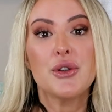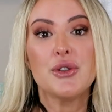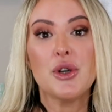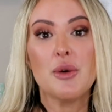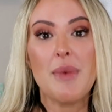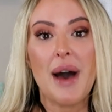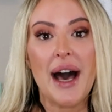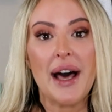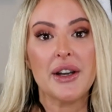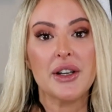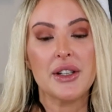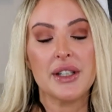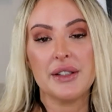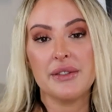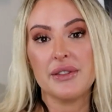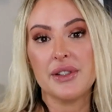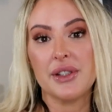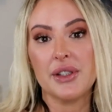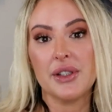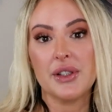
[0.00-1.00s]
no matter
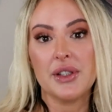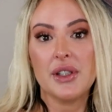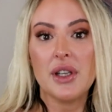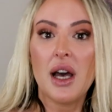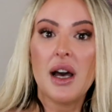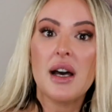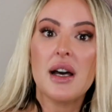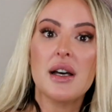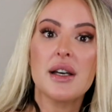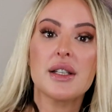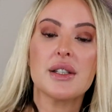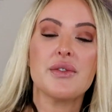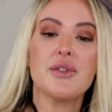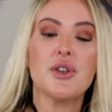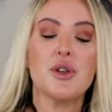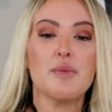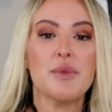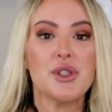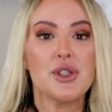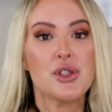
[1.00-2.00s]
if you're young if
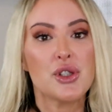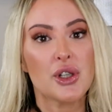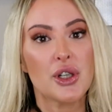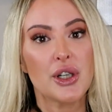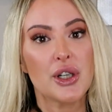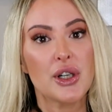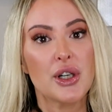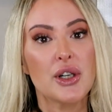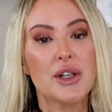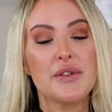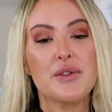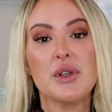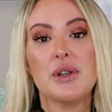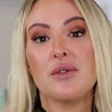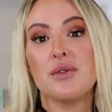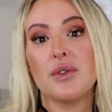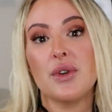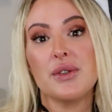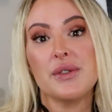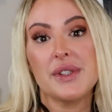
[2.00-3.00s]
you're mature if you
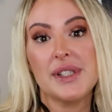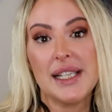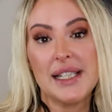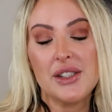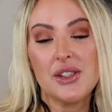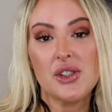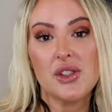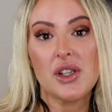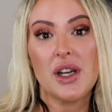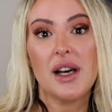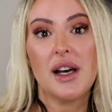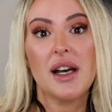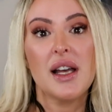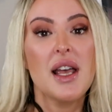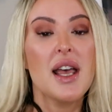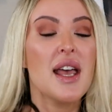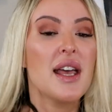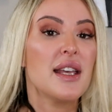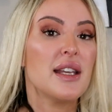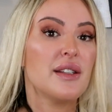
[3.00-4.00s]
have rosacea